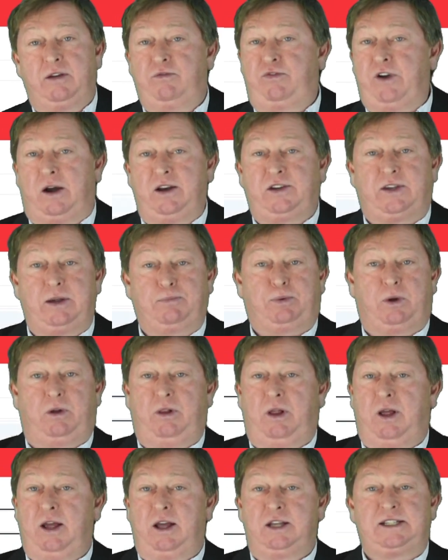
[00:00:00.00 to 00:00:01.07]
Very
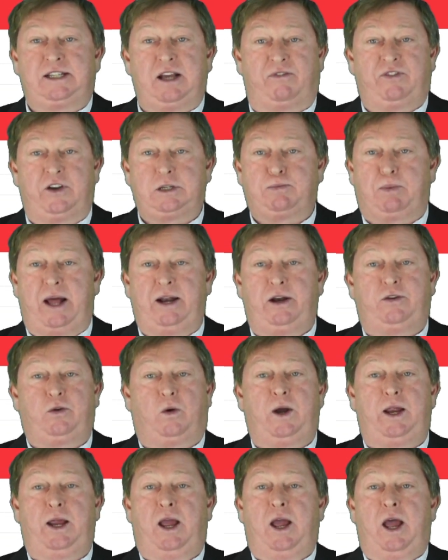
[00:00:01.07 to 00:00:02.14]
simple,
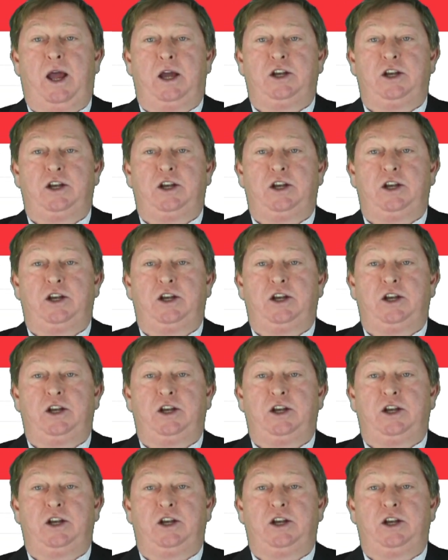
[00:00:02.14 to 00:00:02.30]
self-explanatory.